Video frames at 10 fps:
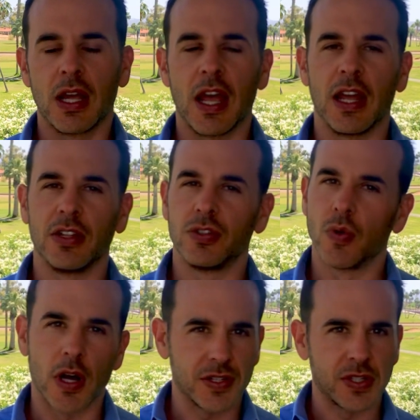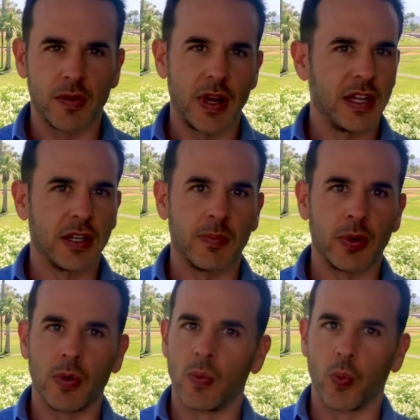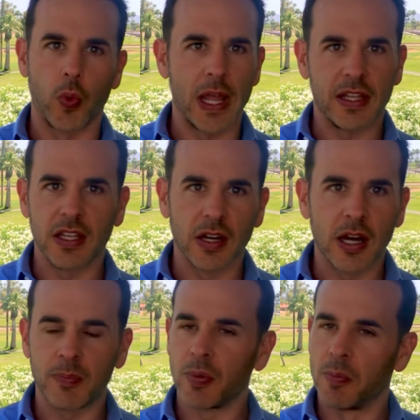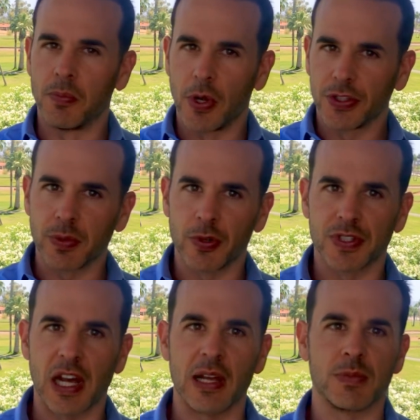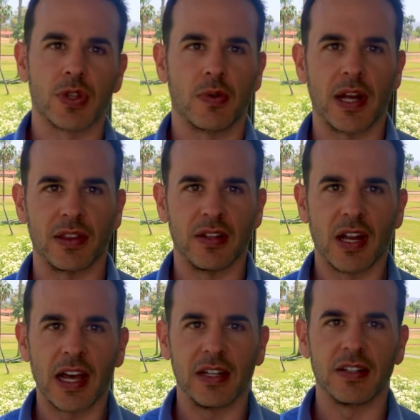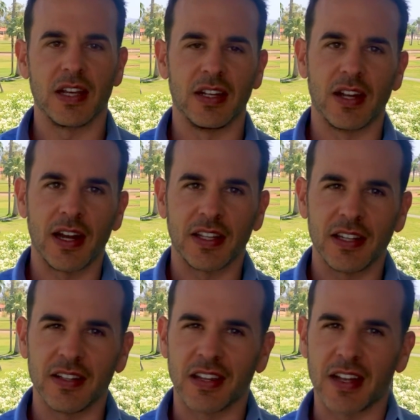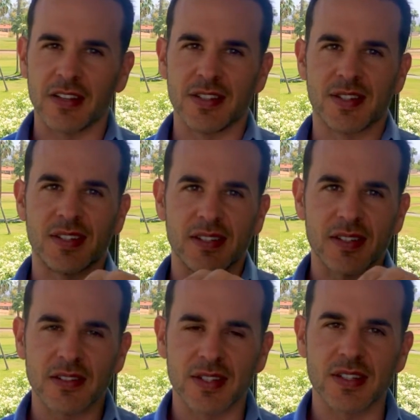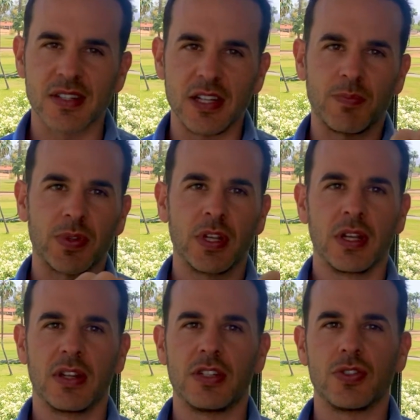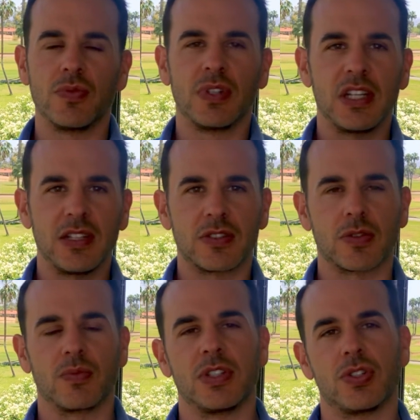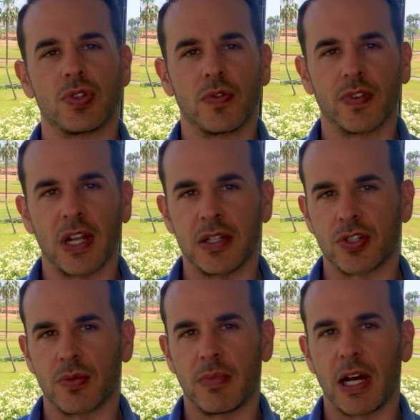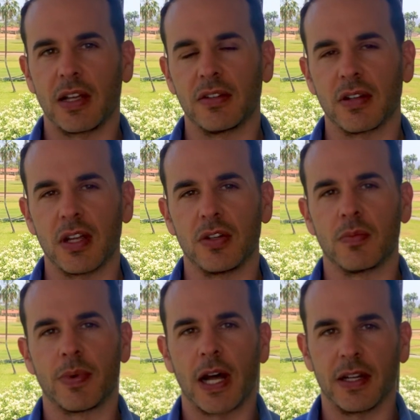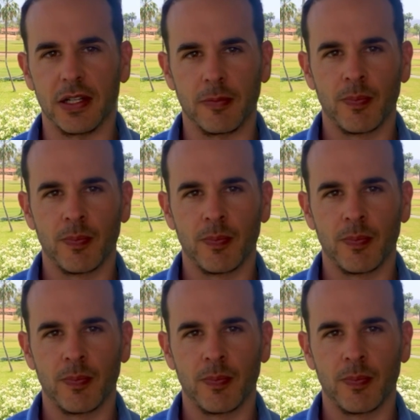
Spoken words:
and you also end up waking up multiple times throughout the night and not getting that consistent sleep that you need to rejuvenate your mind and your body.